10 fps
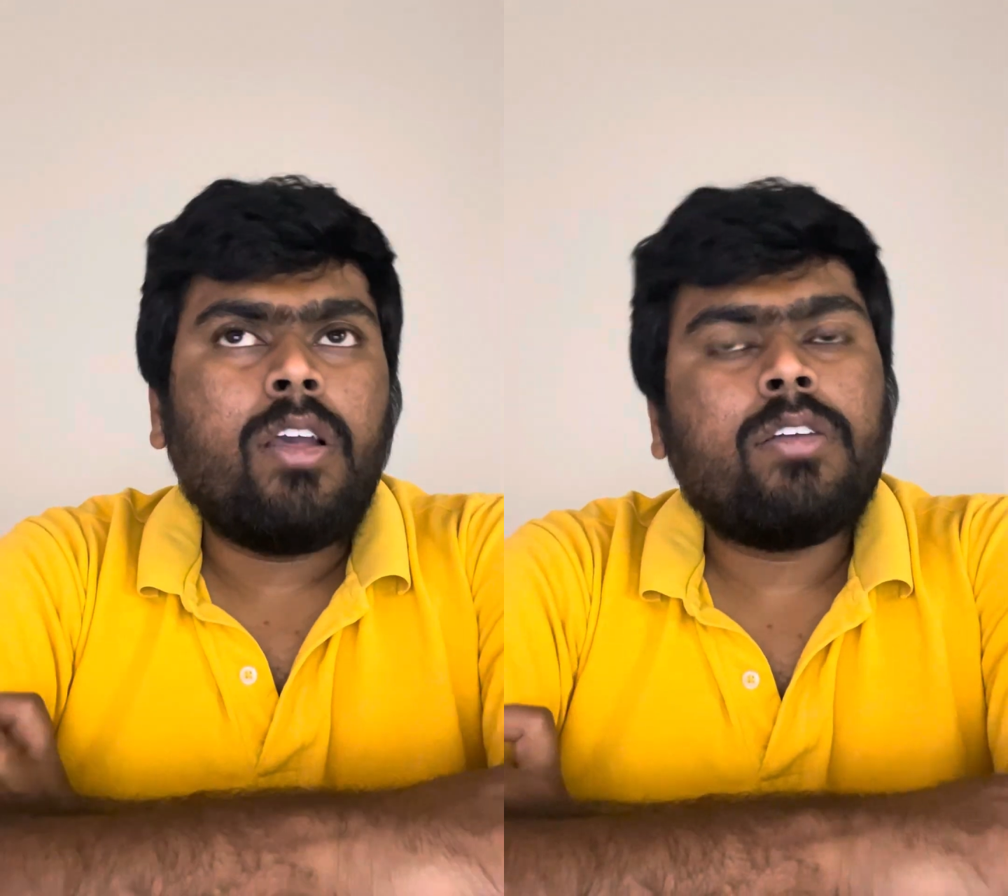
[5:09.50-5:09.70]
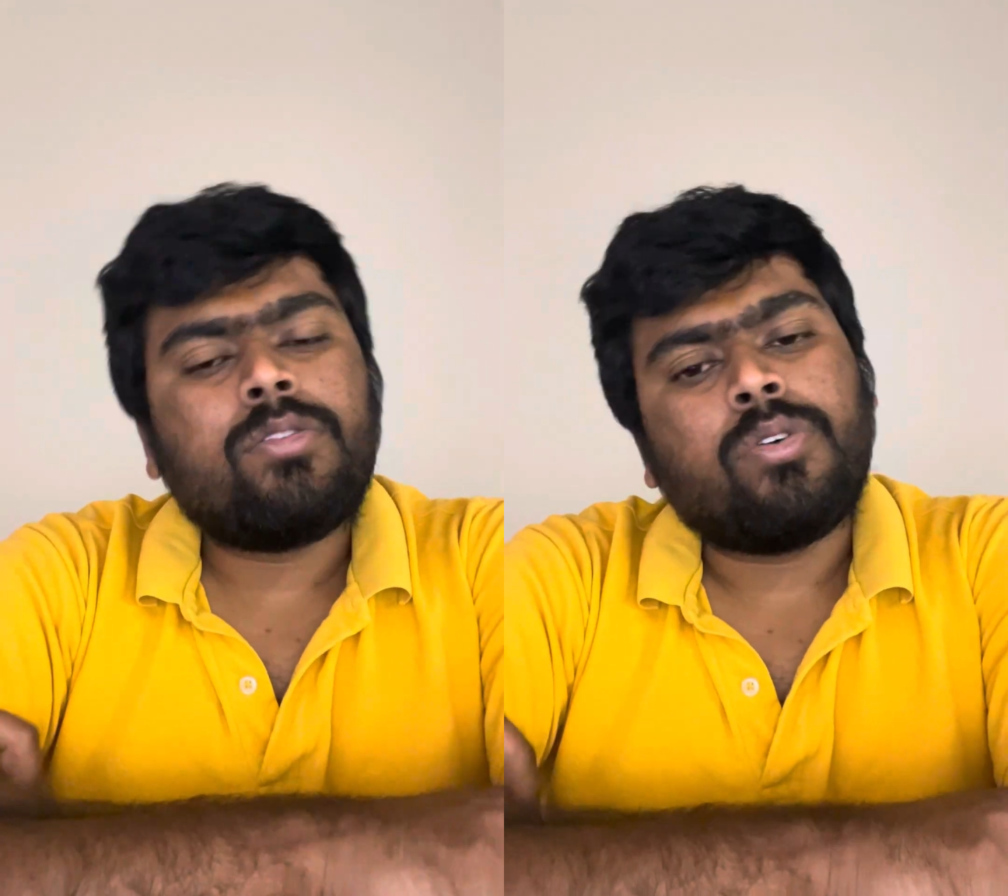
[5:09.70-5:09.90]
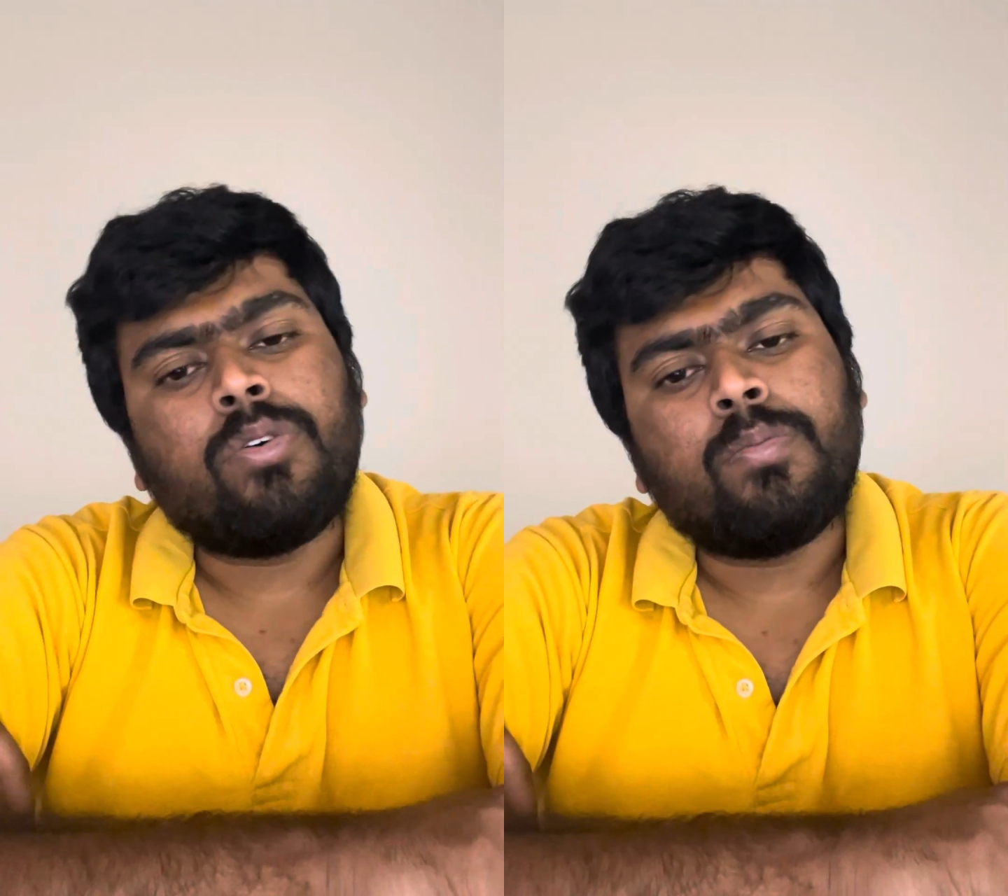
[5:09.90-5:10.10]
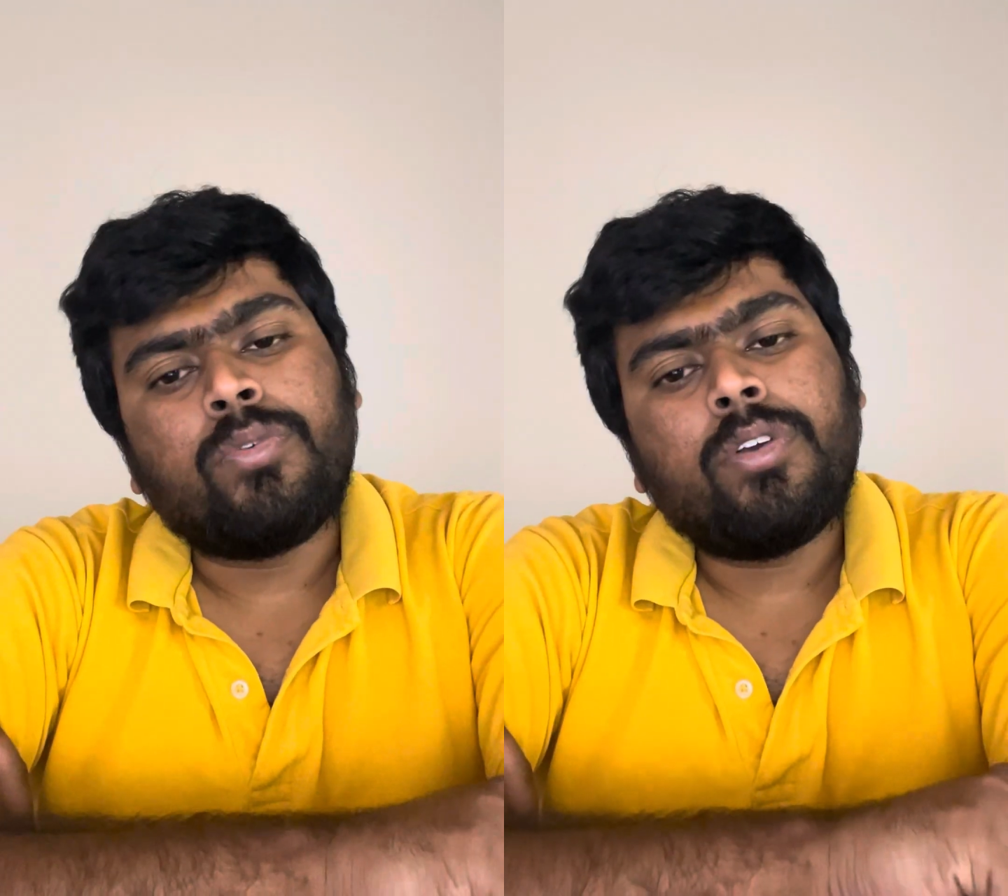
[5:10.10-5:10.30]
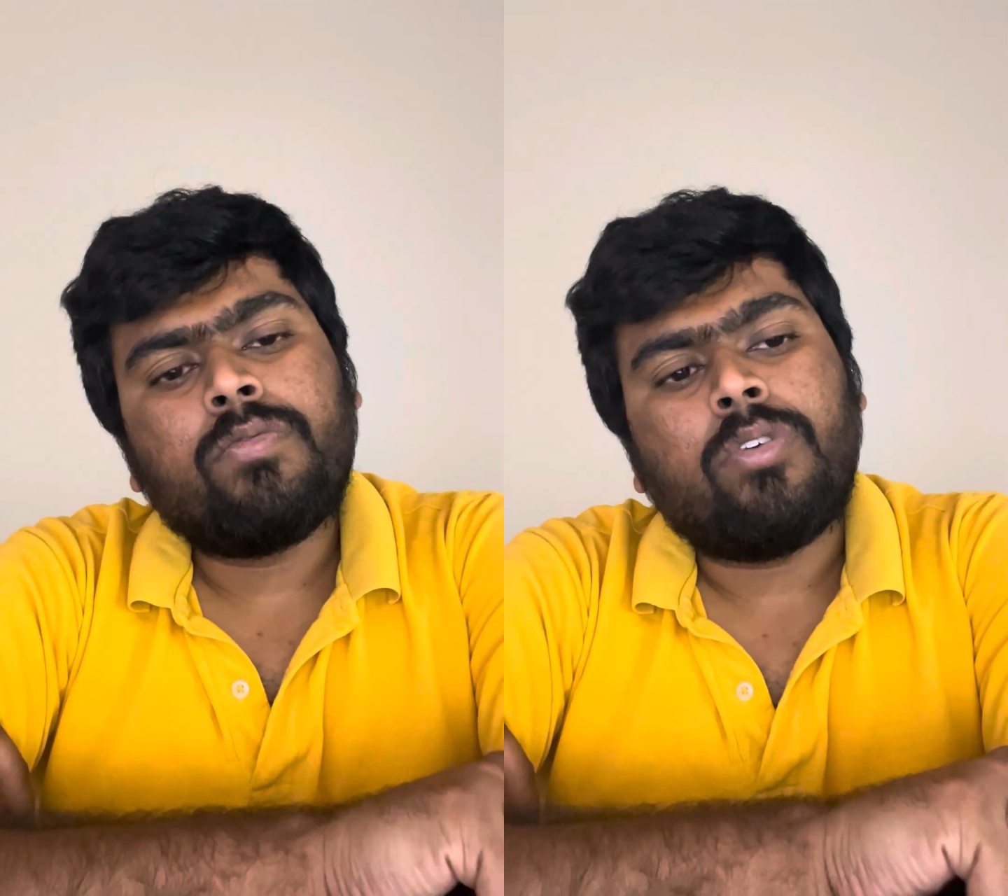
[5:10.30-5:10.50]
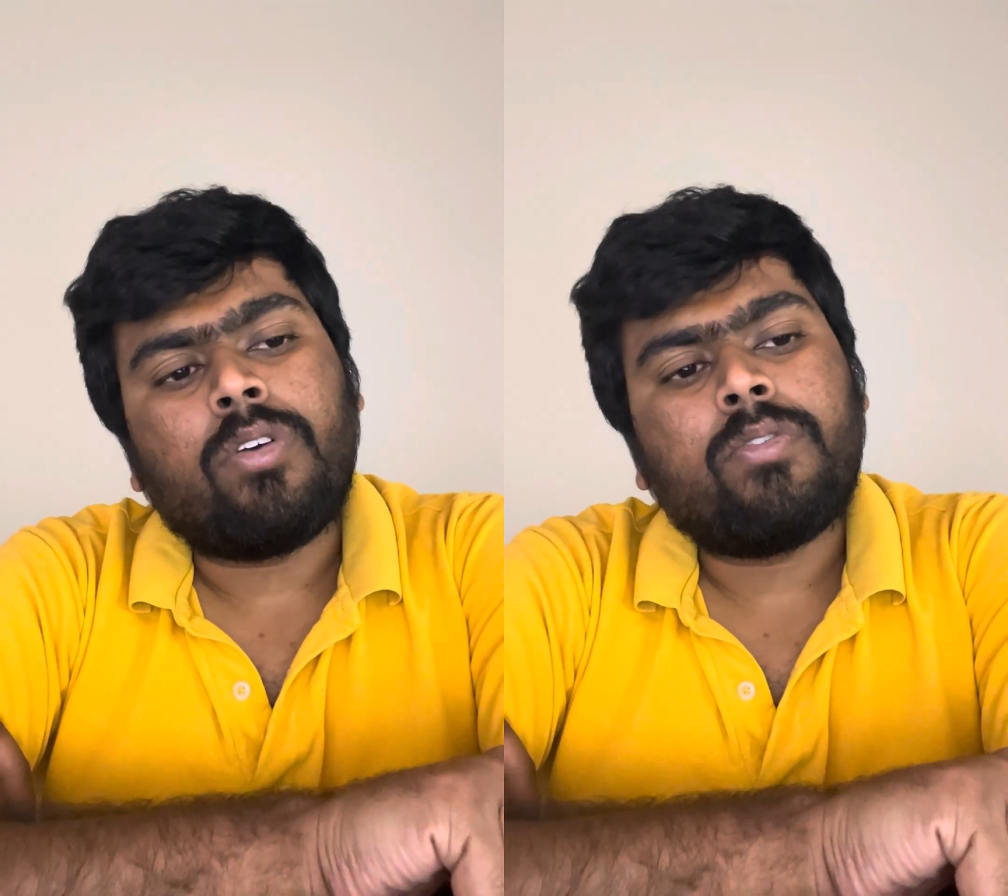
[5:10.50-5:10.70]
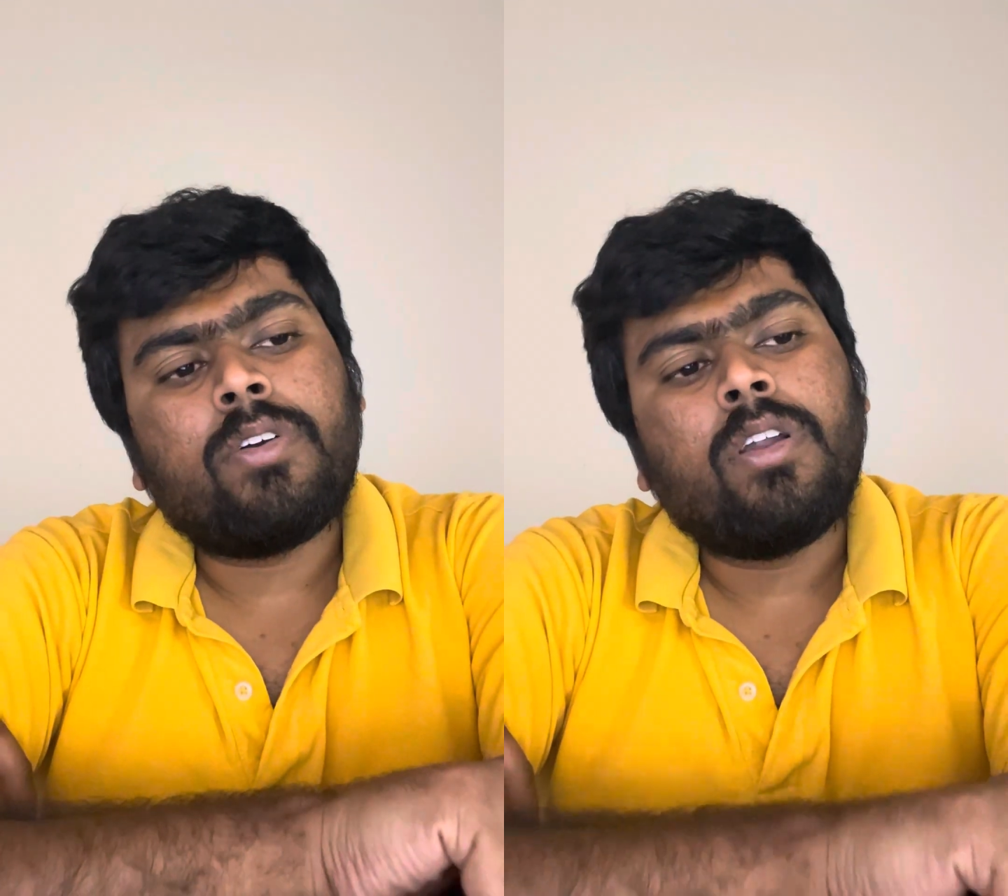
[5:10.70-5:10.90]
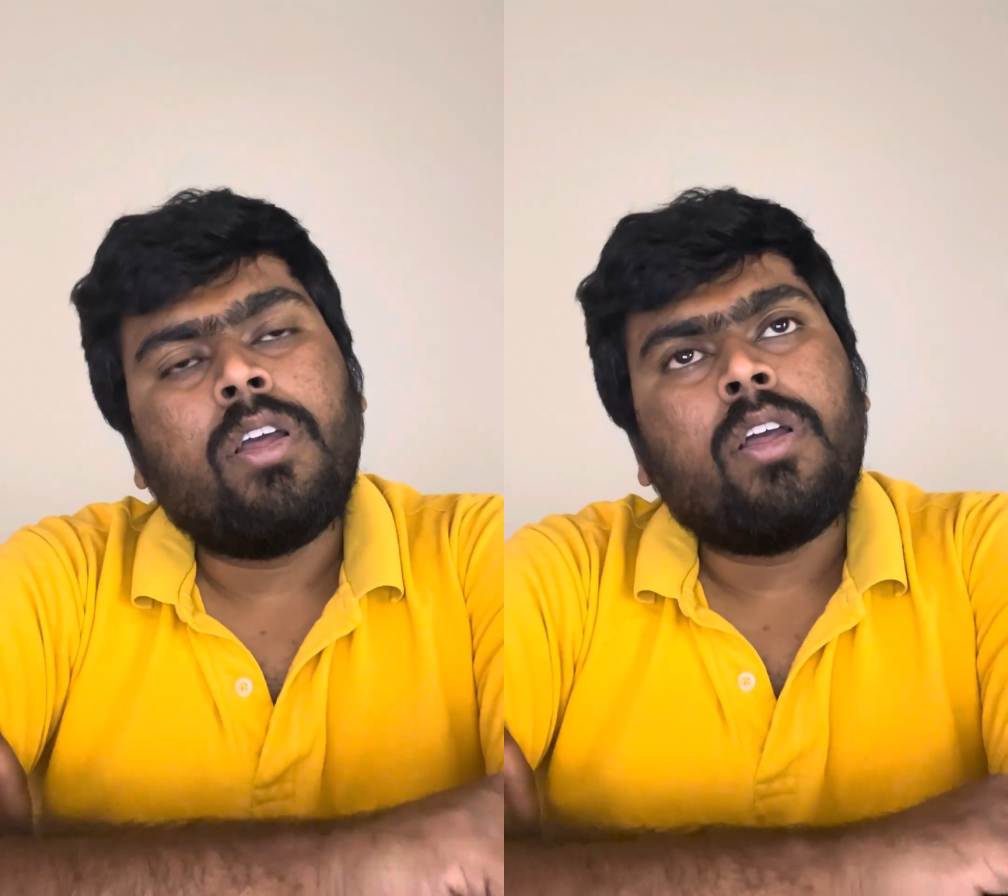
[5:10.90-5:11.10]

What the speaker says: So moving forward,